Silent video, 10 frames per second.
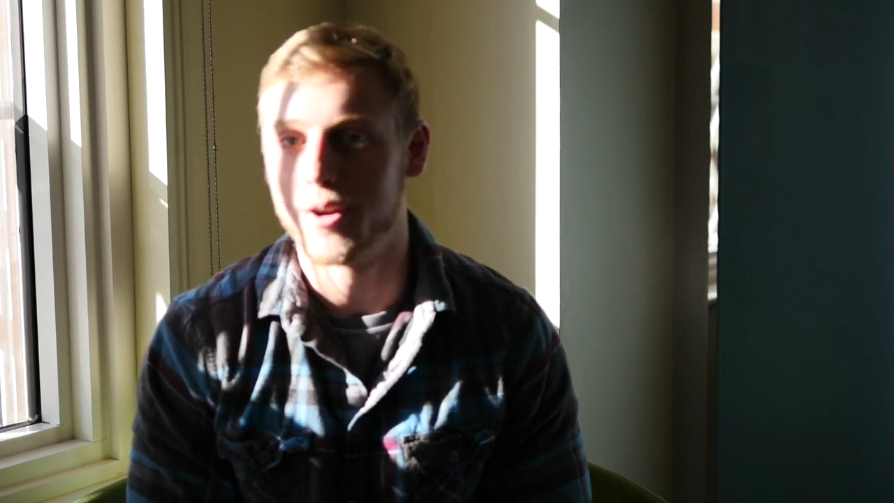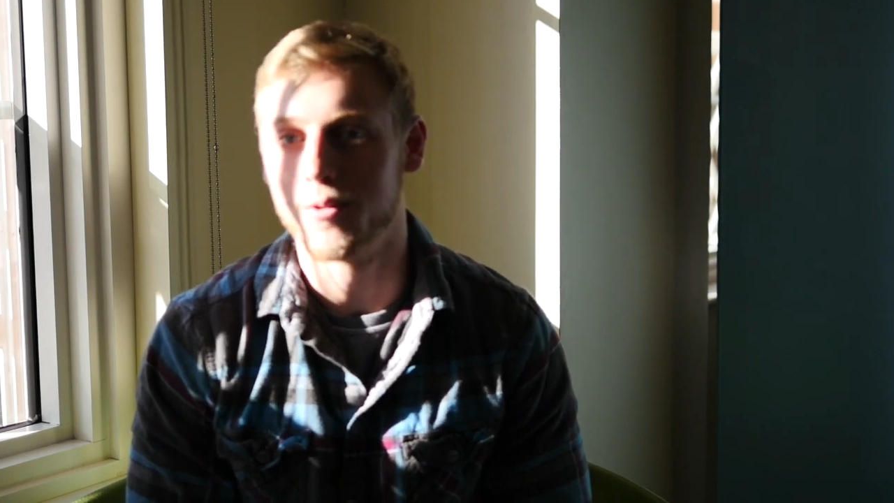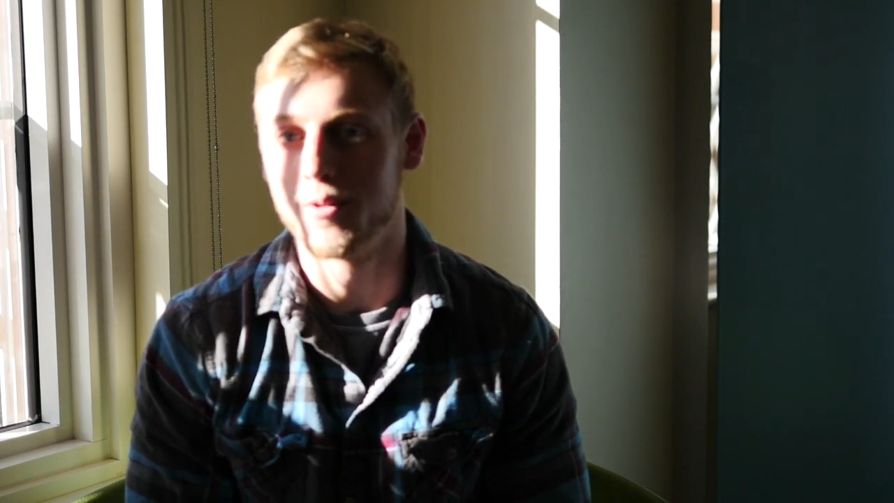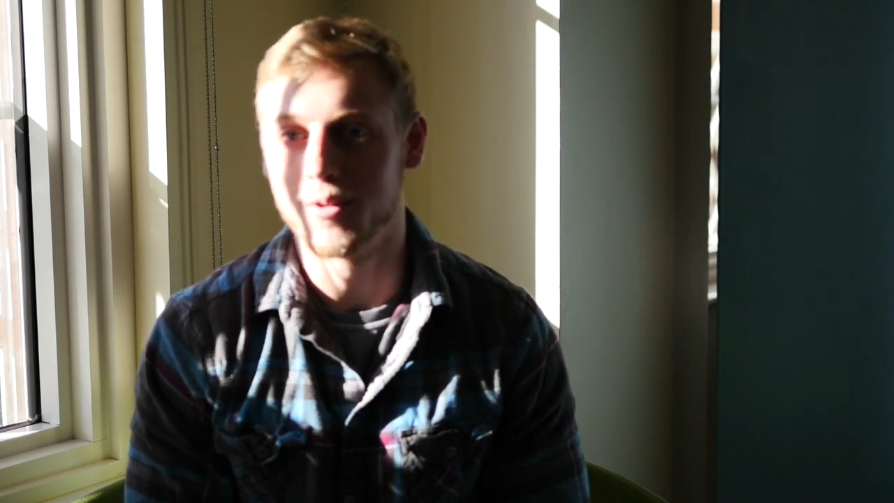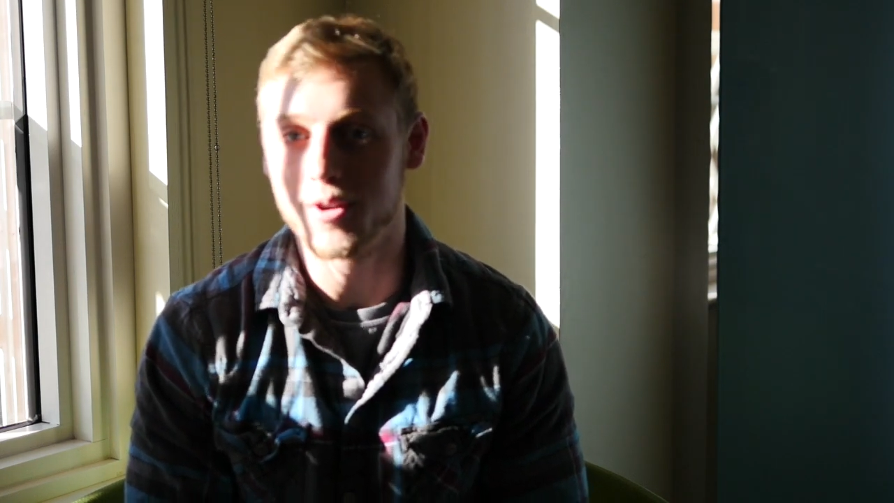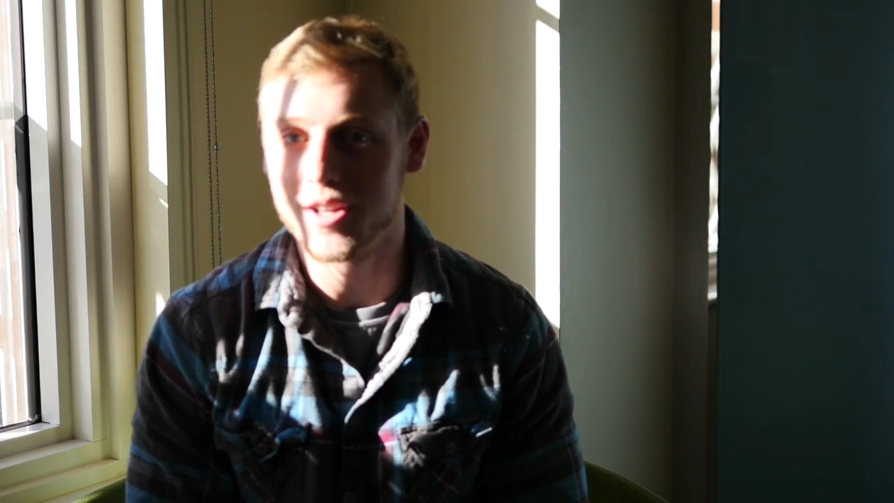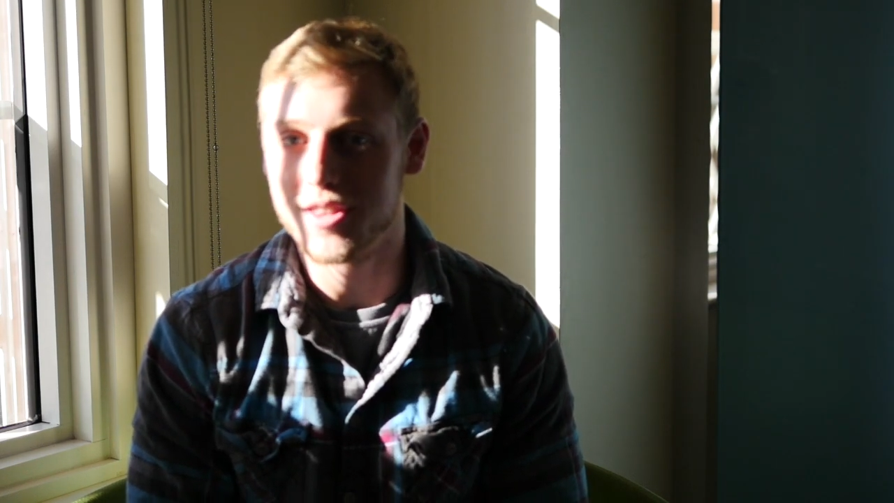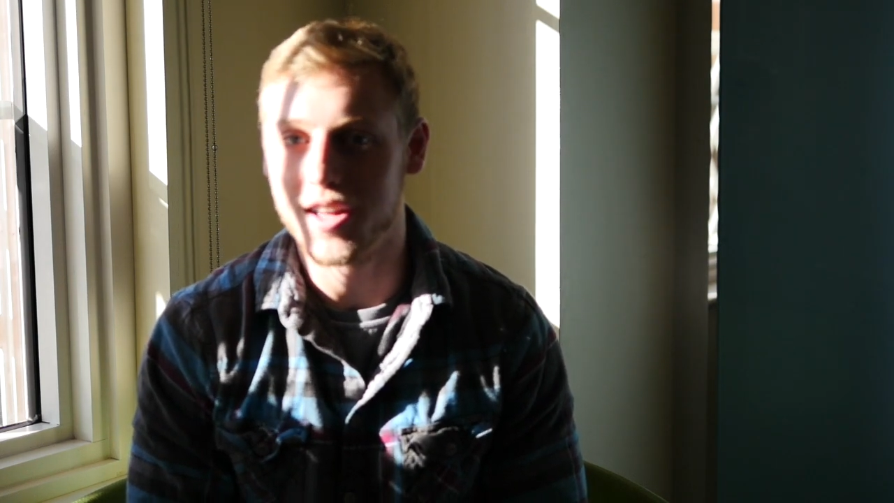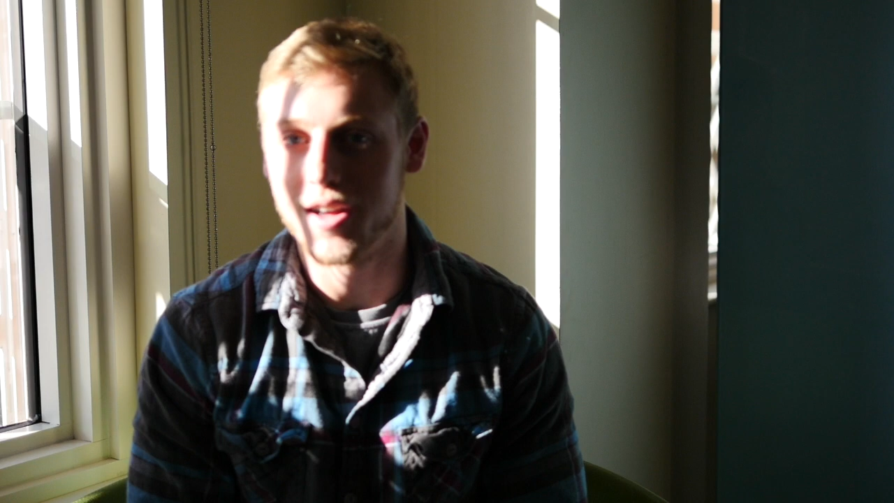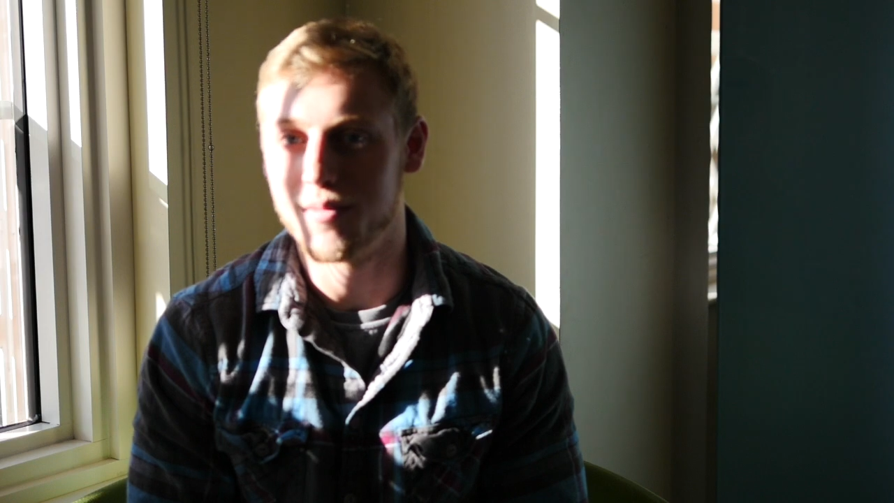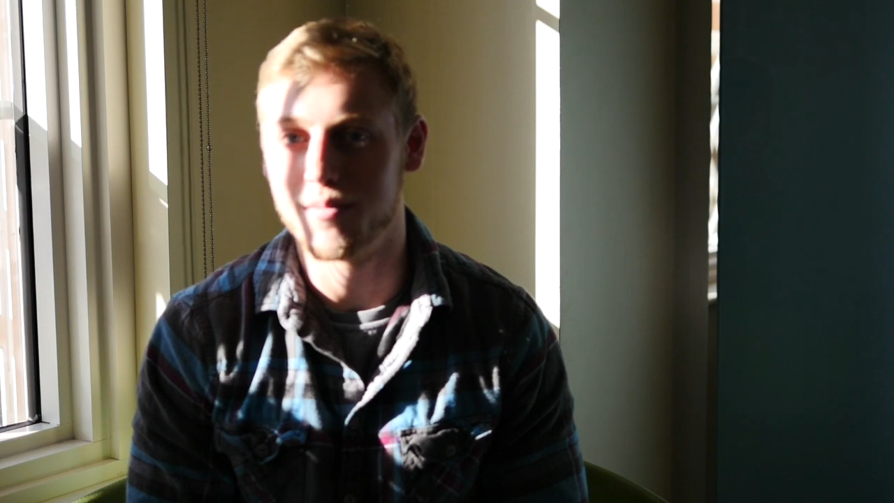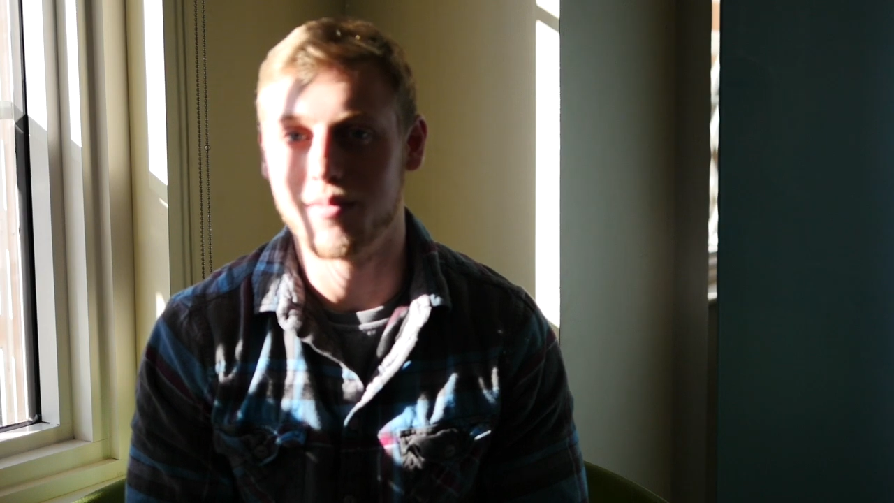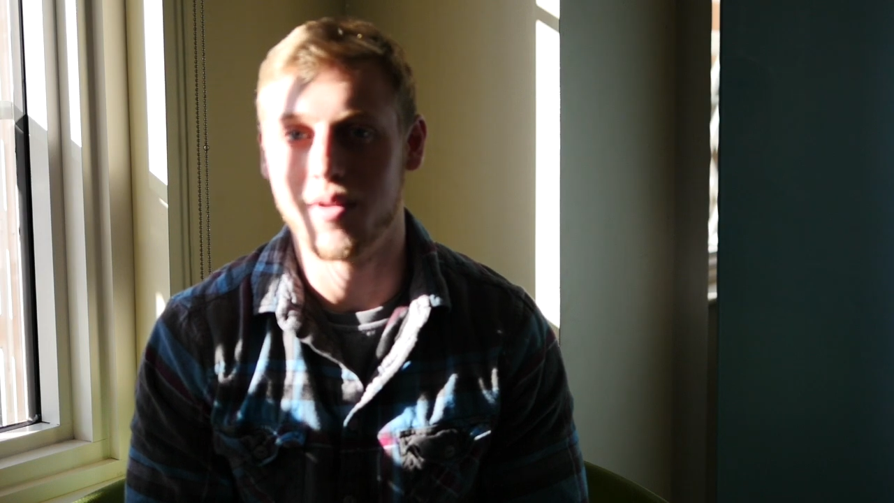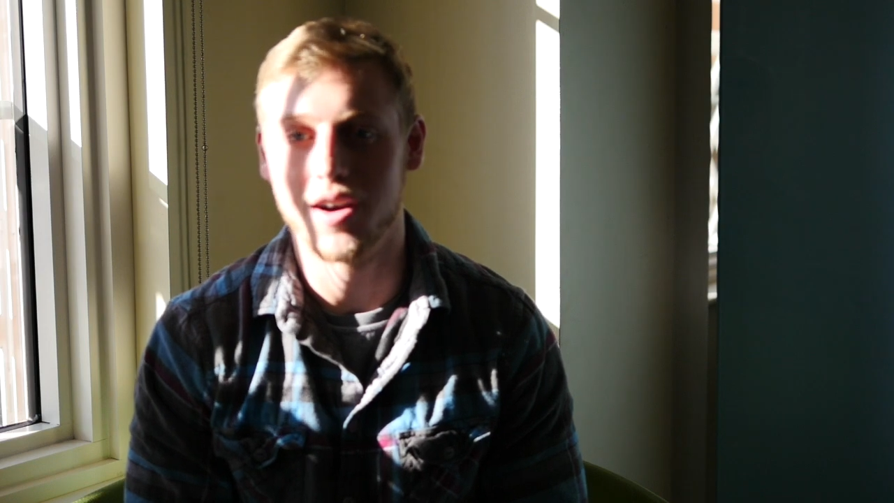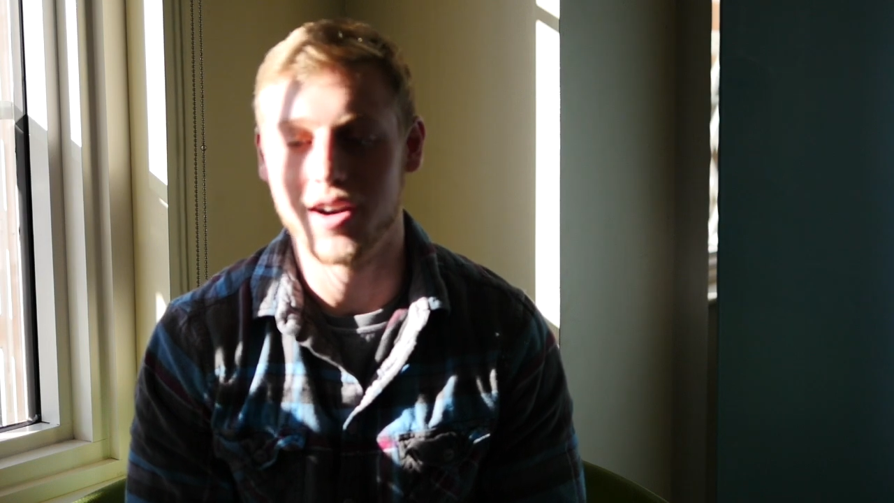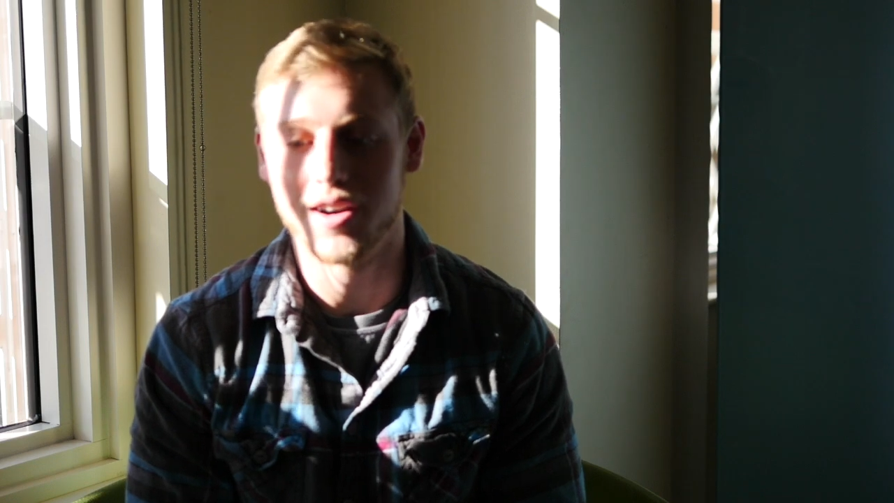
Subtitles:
I don't look at them.